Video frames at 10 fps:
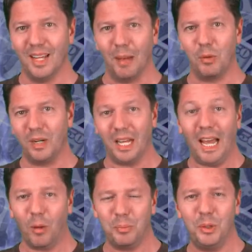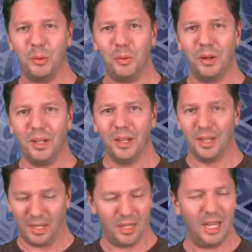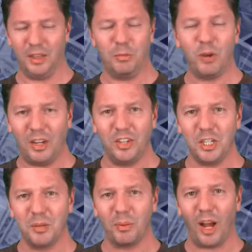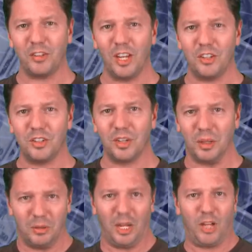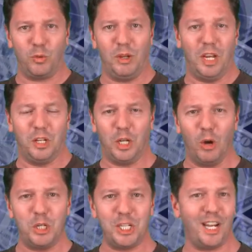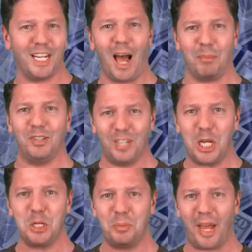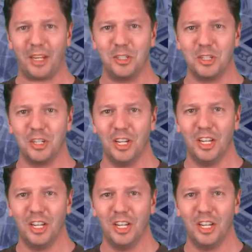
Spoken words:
I'm going to help you in the transition process as we negotiate a compensation package.